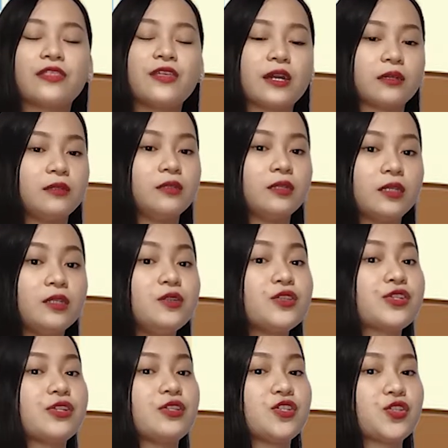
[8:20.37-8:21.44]
The
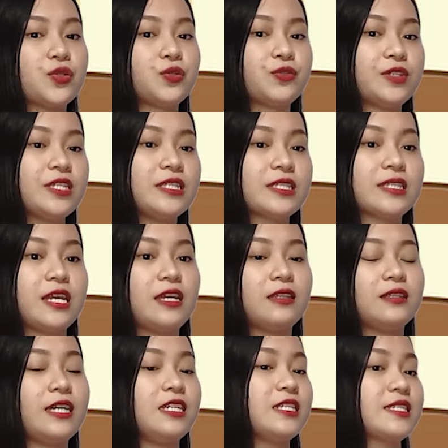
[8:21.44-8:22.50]
conclusion should
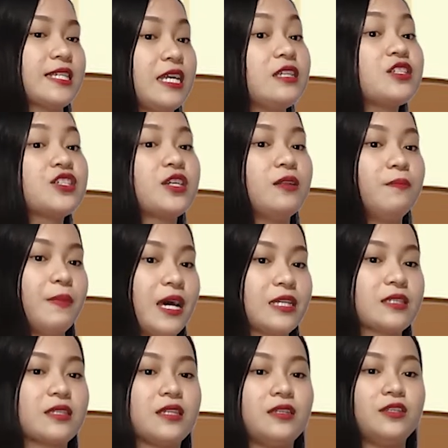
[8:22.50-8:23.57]
restate the essential
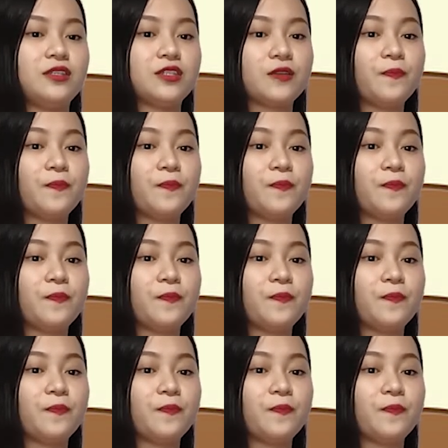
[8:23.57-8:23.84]
message.